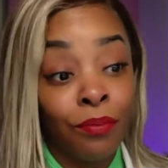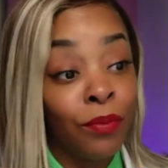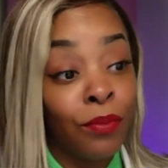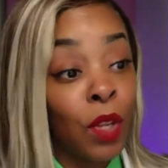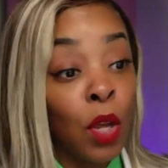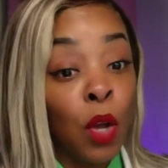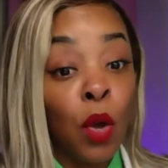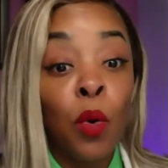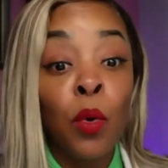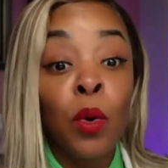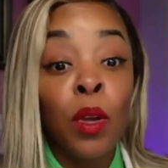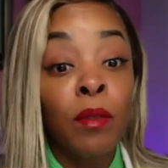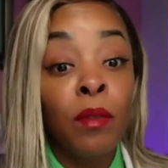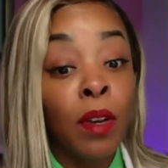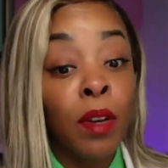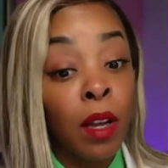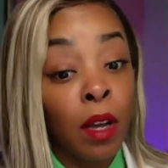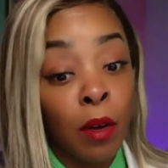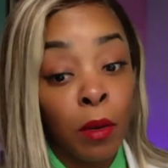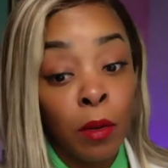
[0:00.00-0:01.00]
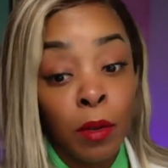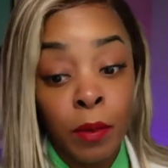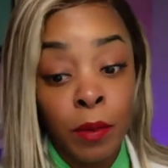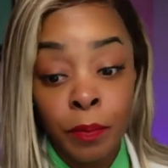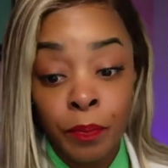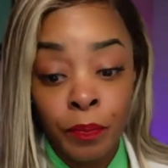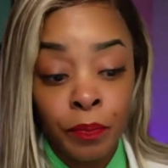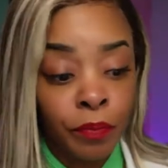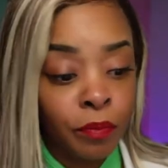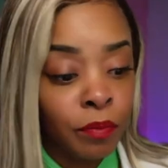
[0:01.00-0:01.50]
Who even knows?
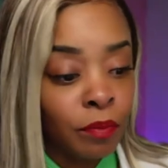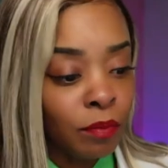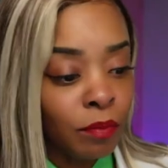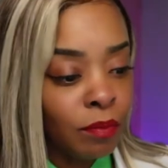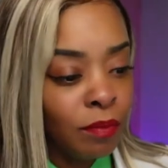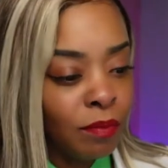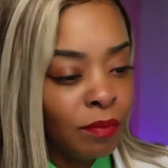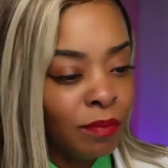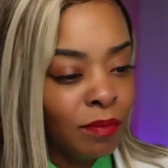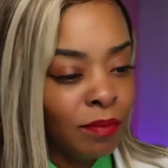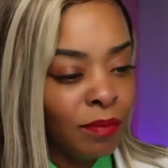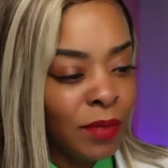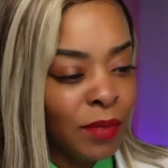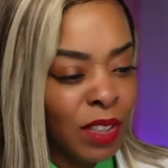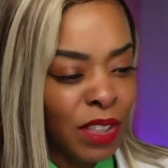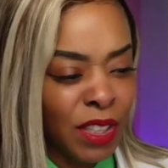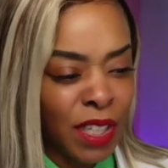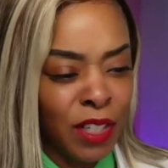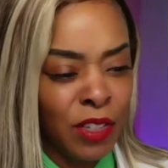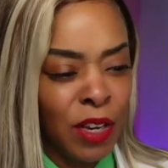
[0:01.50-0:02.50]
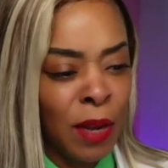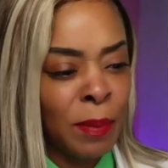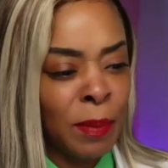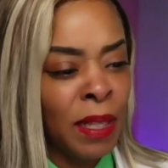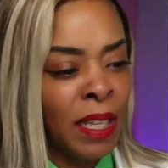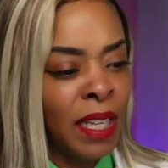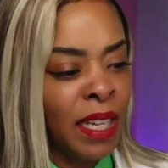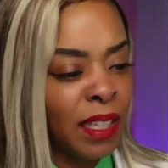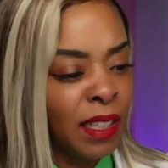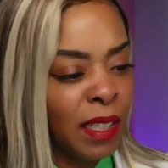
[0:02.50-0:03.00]
Should I drop the
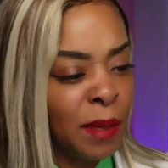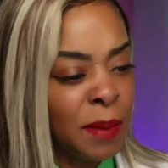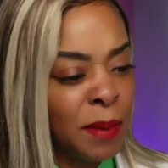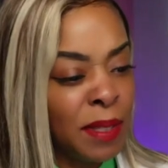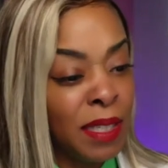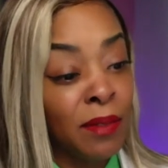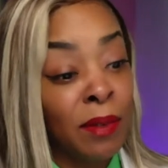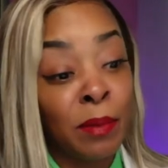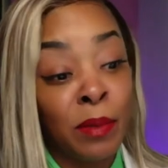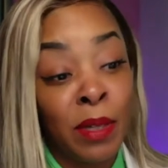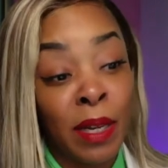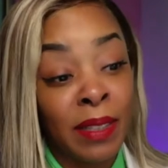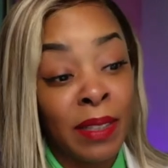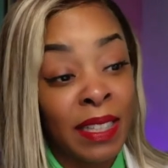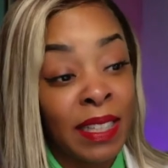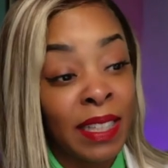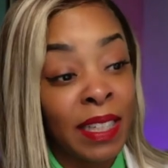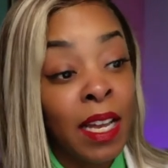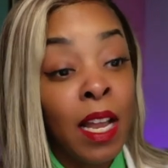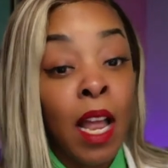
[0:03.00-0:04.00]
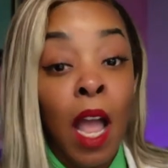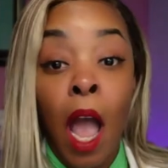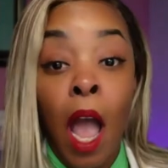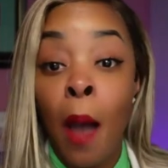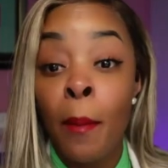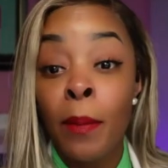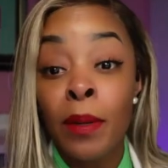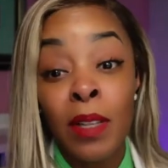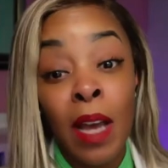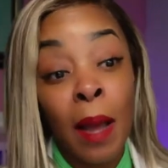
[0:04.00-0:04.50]
link? Let me see if I'm drop the link. I'm
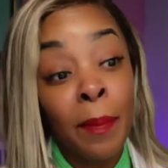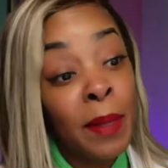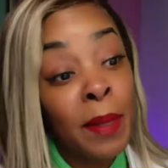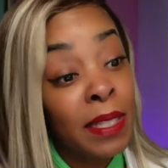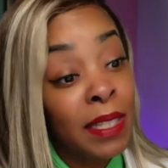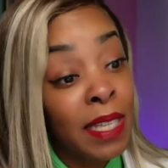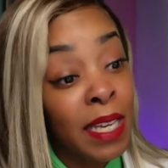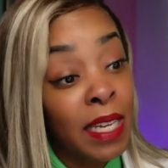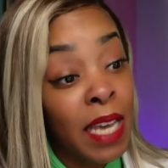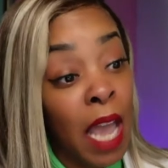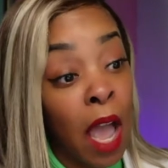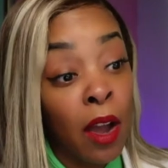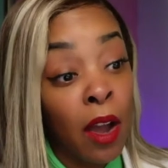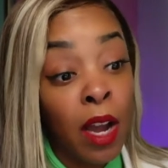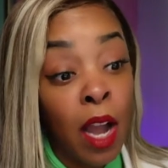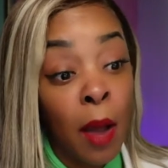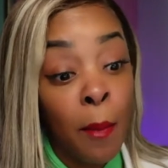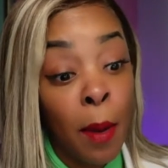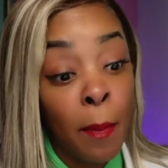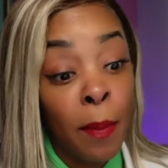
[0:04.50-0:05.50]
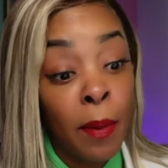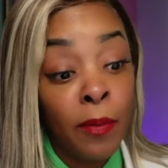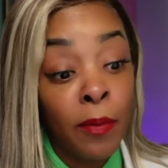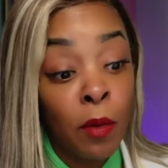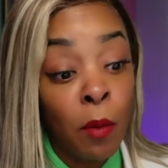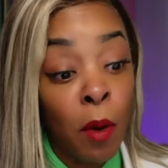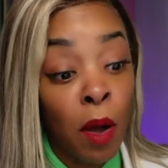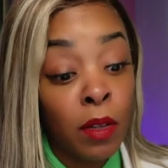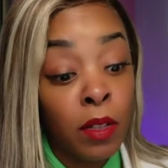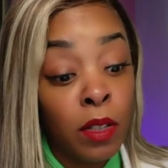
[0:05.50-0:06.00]
gonna drop this link. Y'all can come up if you
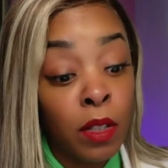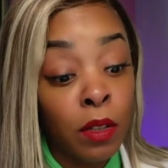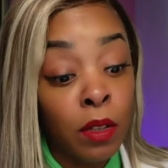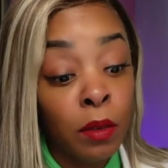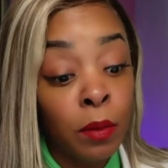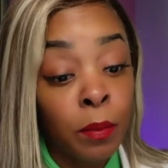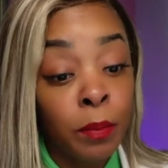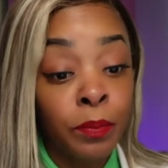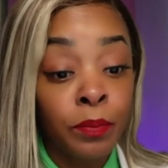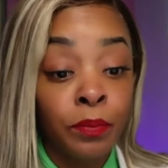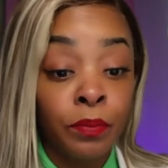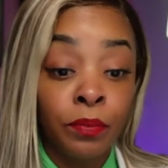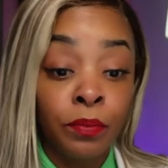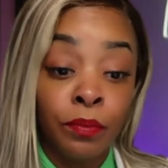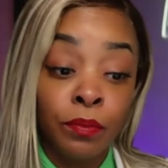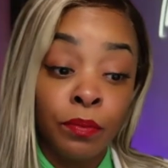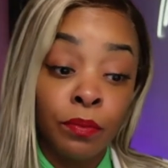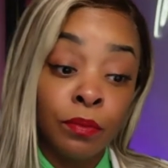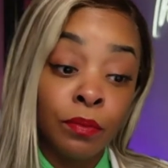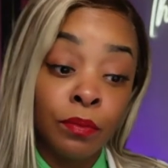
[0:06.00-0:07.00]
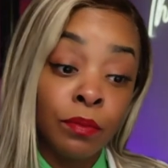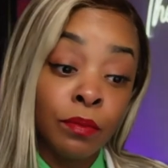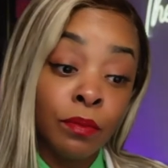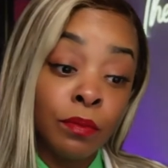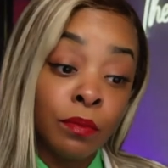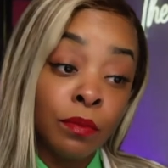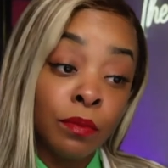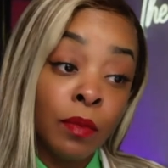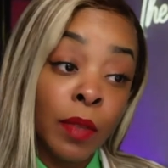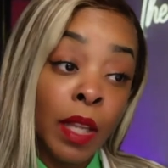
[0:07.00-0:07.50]
want to.
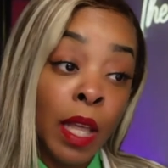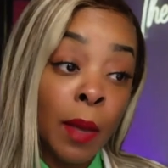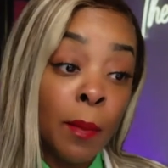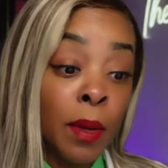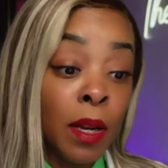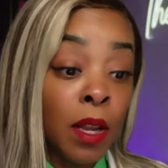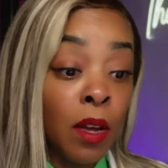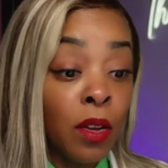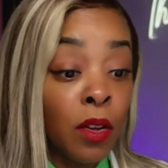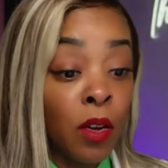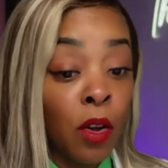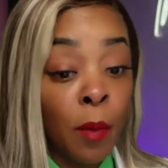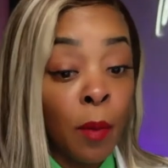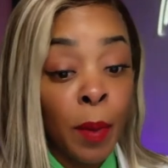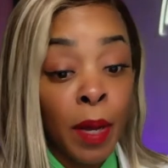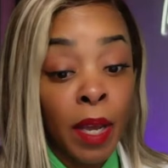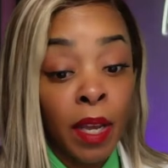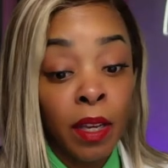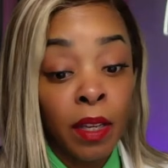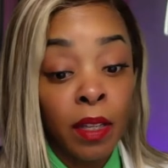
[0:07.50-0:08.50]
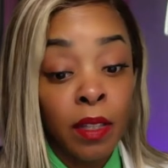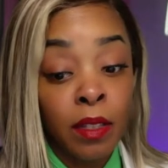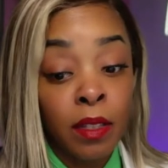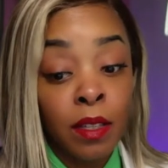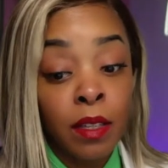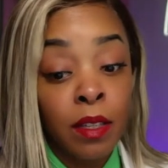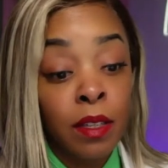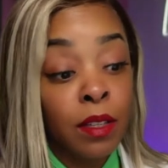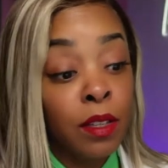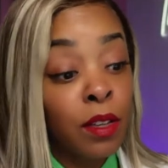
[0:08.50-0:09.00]
Let me know your opinions.
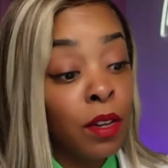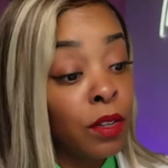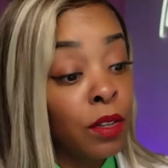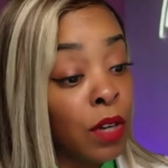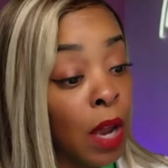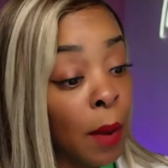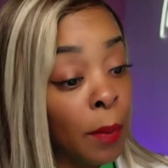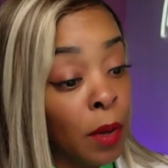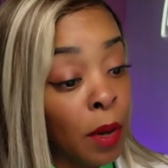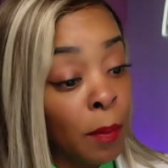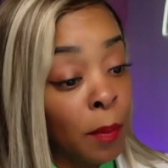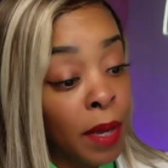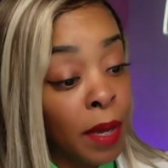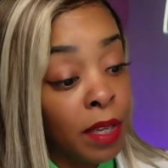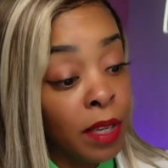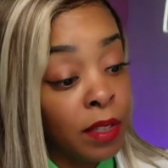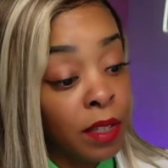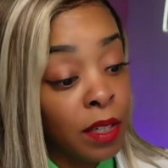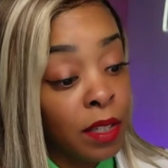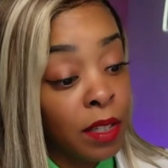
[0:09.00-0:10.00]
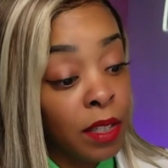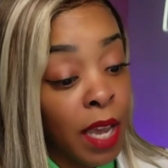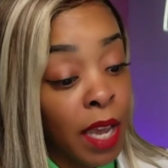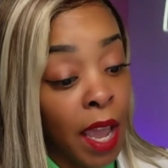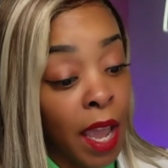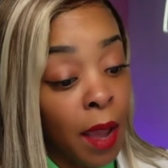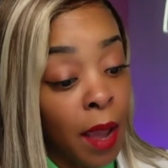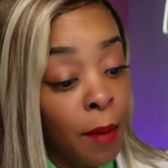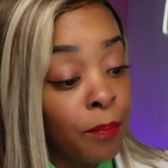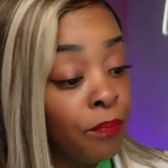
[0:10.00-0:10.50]
You can drop your opinions in the
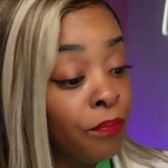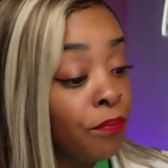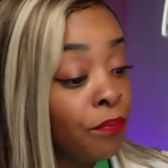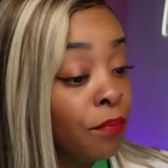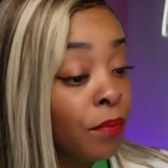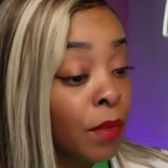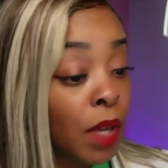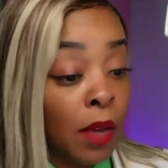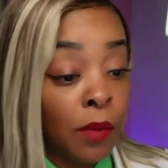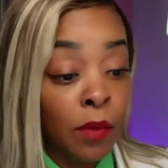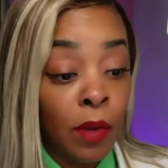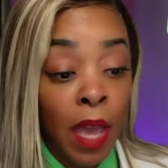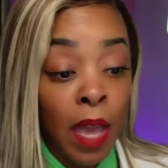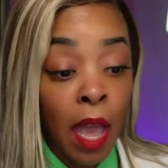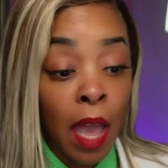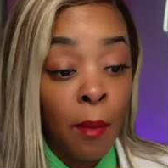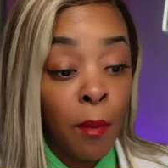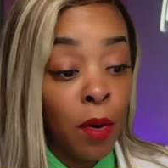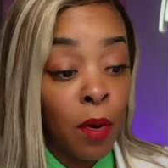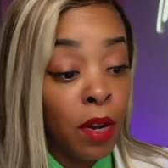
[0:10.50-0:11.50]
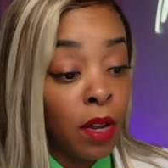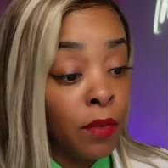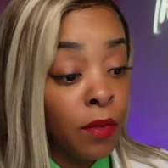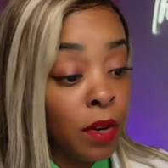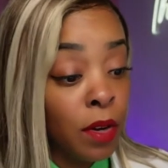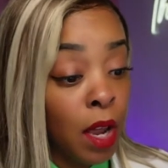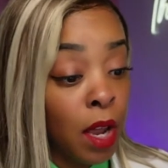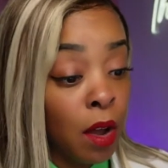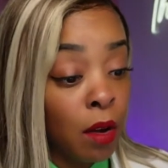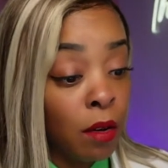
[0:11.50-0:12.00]
chat if you have more, if you
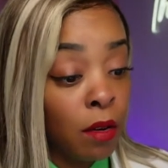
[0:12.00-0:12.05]
don't.